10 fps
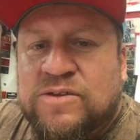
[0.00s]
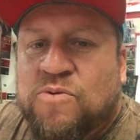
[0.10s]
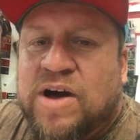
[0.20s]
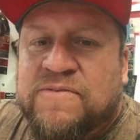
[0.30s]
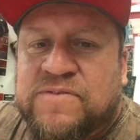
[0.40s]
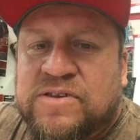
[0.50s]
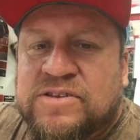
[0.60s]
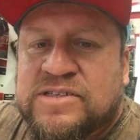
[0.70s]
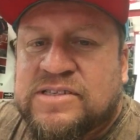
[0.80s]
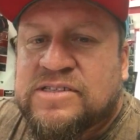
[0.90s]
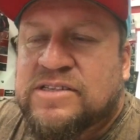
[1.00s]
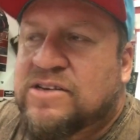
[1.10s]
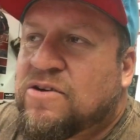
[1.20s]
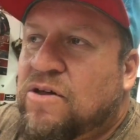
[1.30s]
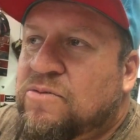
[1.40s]
the waffles, the
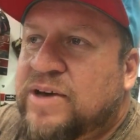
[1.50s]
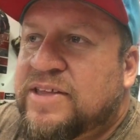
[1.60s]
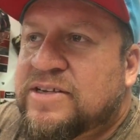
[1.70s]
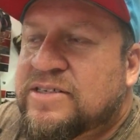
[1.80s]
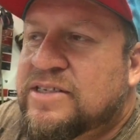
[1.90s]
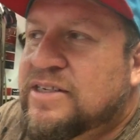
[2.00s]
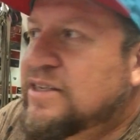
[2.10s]
cold weather